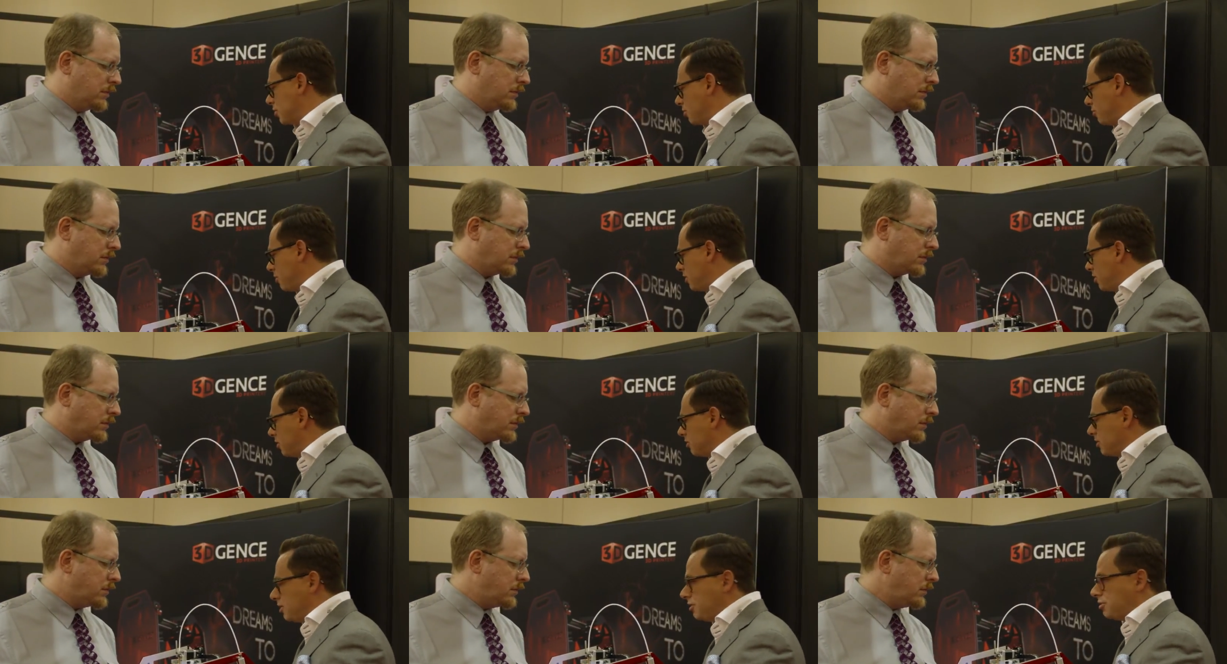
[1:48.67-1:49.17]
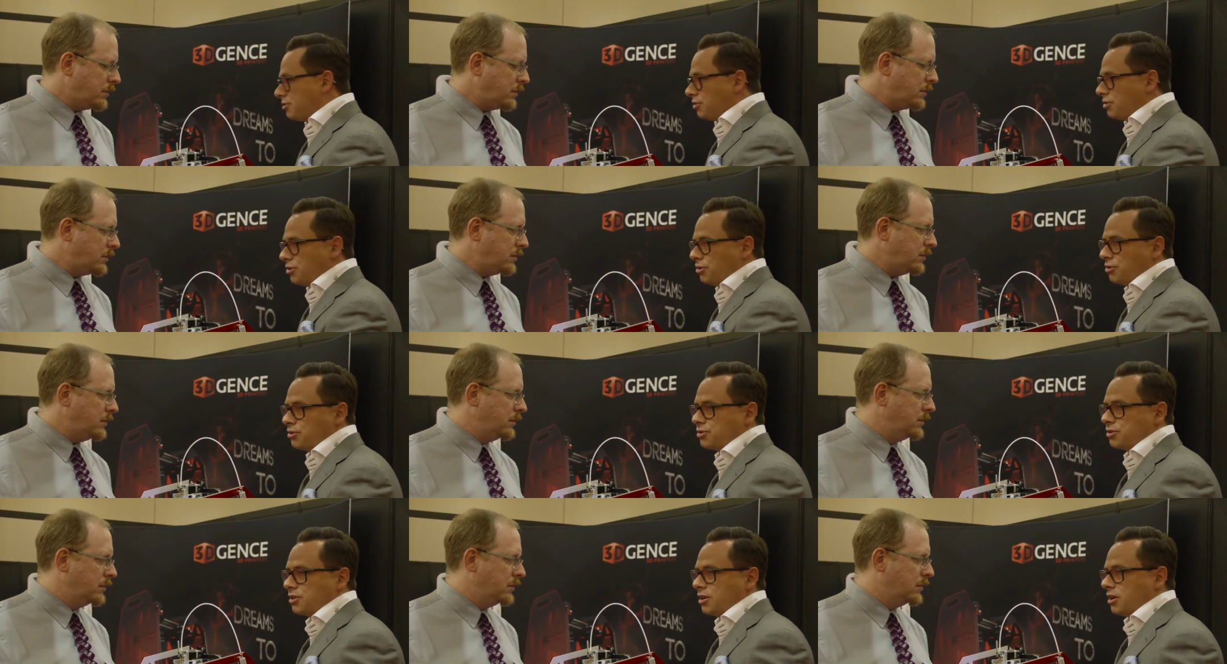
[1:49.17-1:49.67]
Speaker 1: So we don't need to
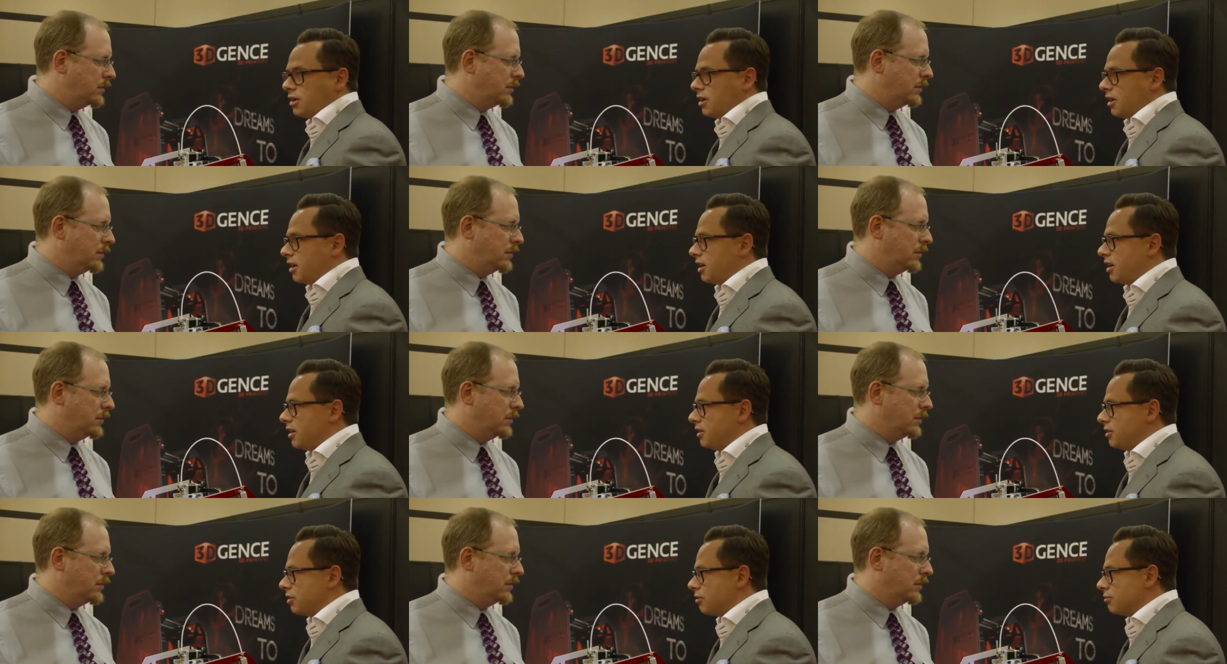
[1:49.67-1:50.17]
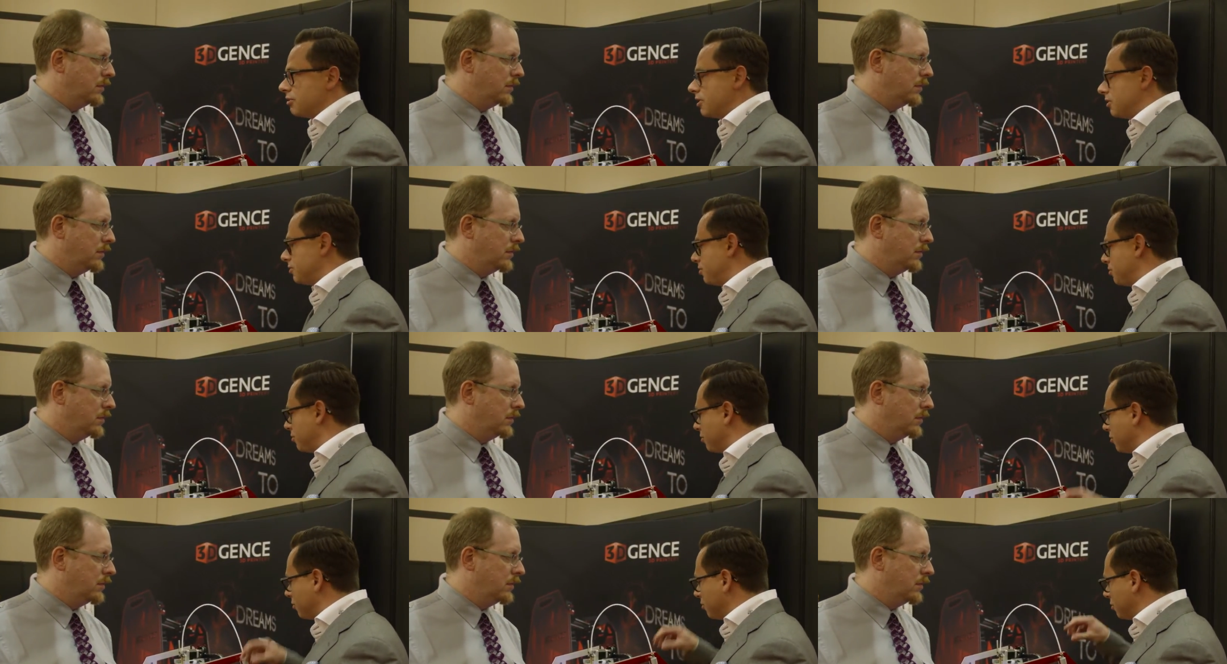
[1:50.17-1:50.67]
use uh, in
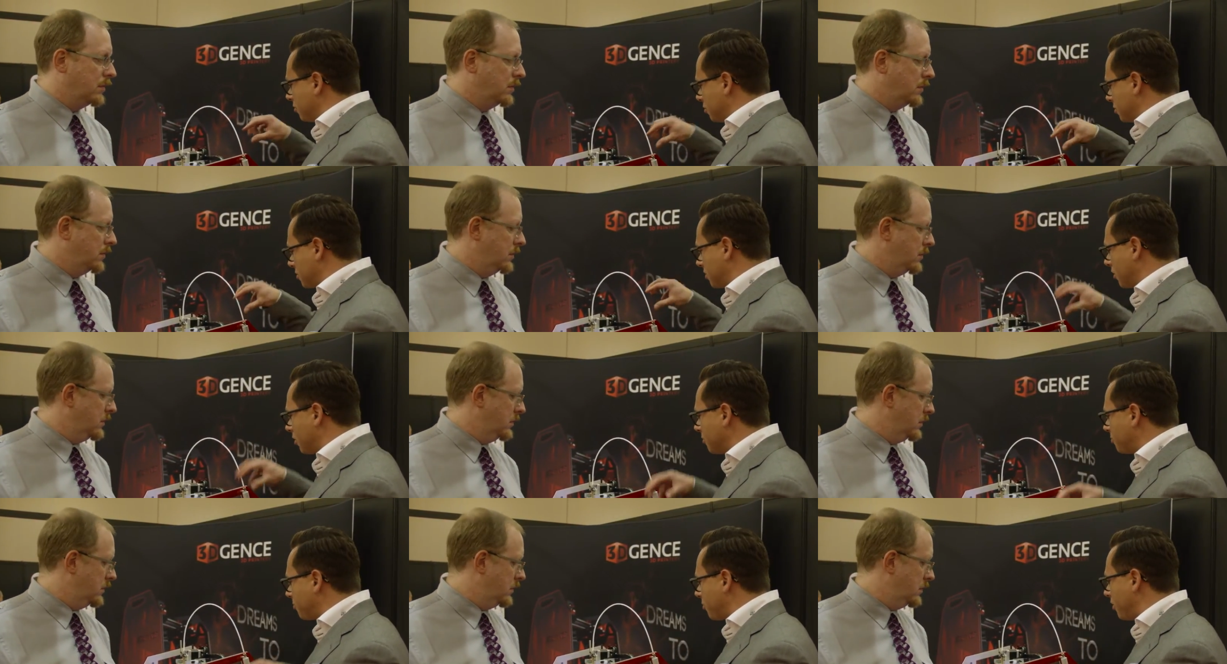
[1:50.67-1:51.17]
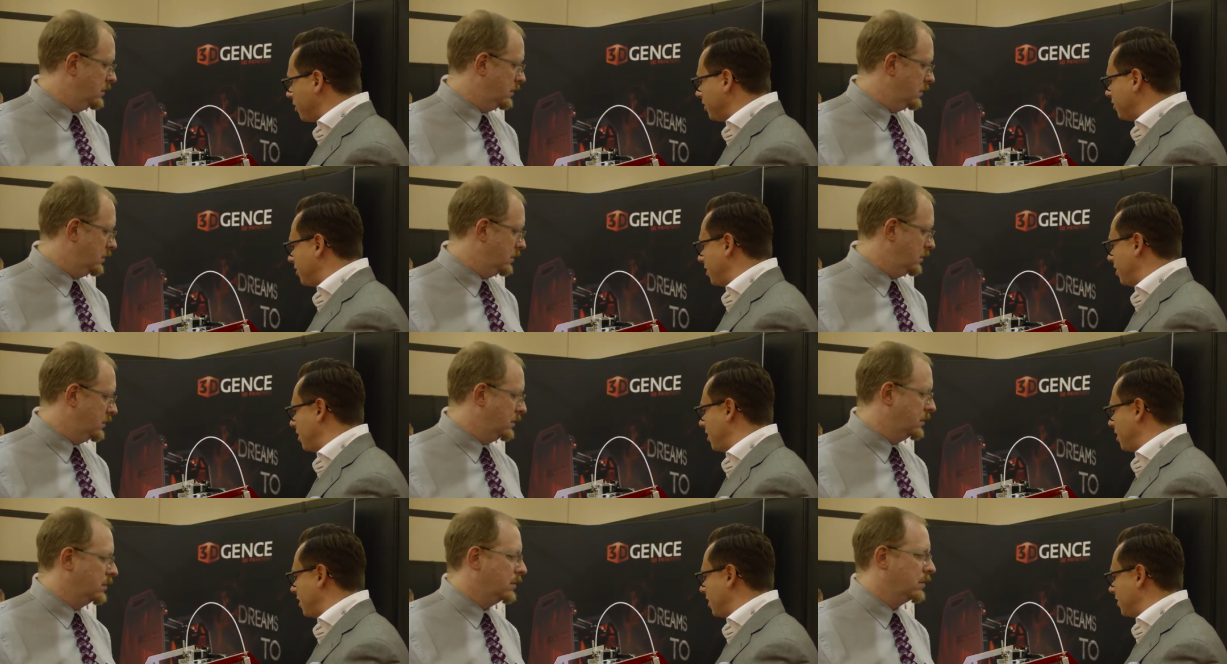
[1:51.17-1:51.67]
order to start
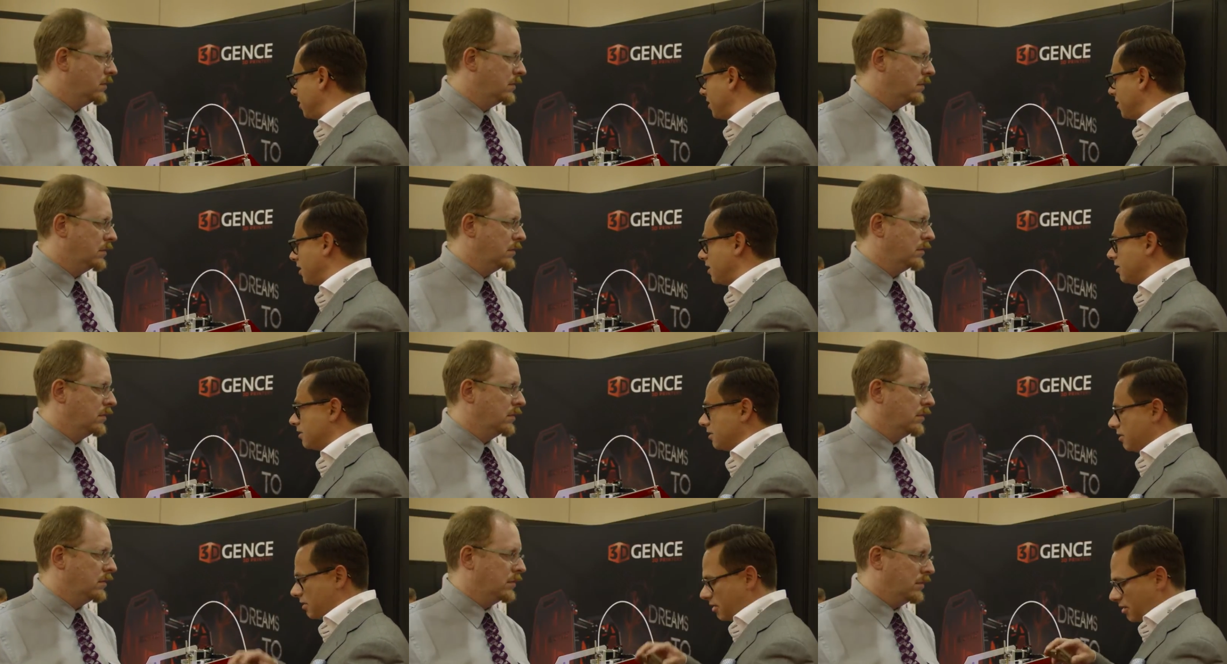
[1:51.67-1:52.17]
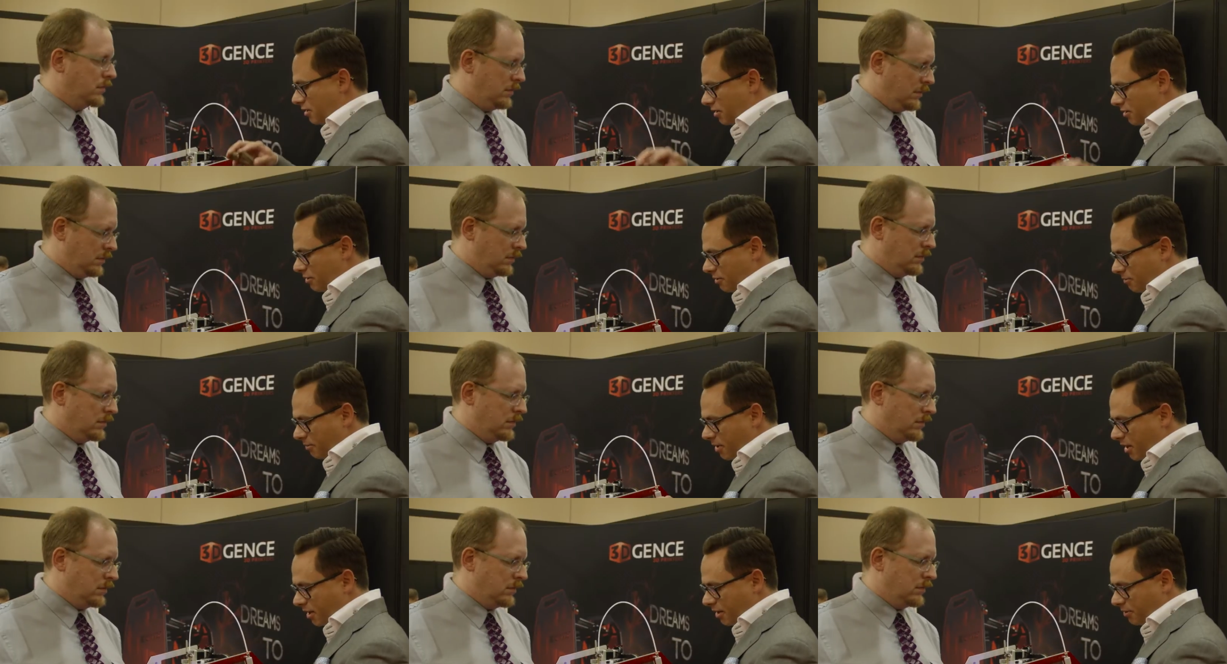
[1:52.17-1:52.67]
printing and then
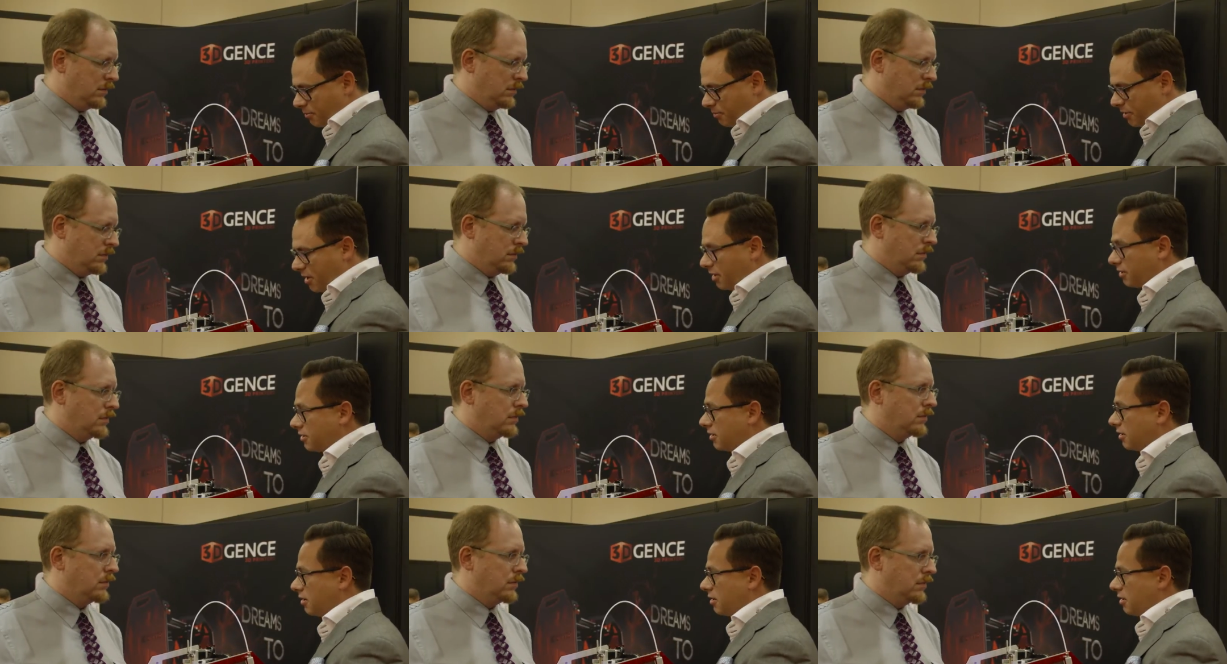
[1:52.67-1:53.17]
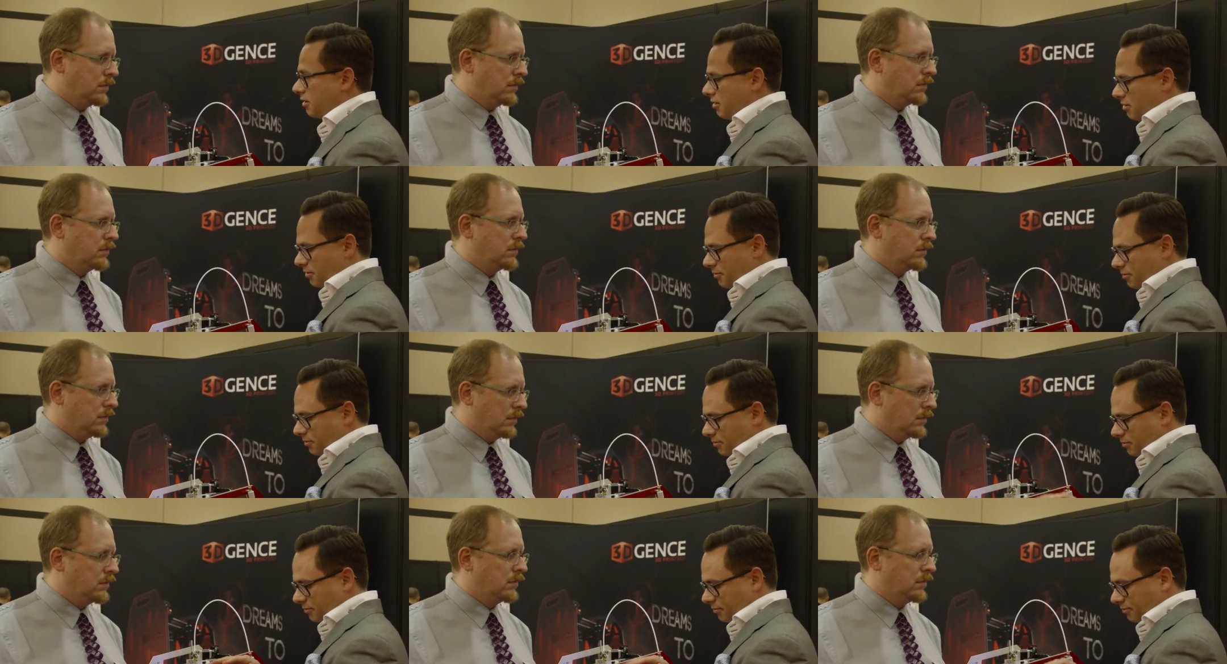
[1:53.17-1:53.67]
uh, make make the
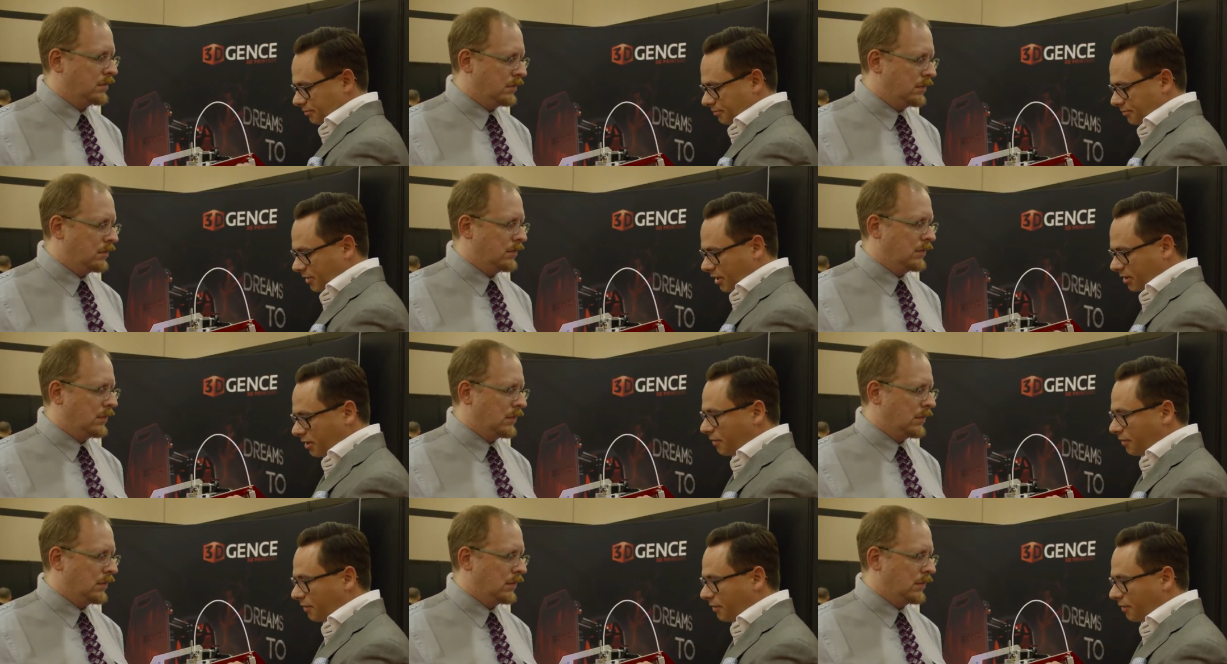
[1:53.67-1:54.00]
um,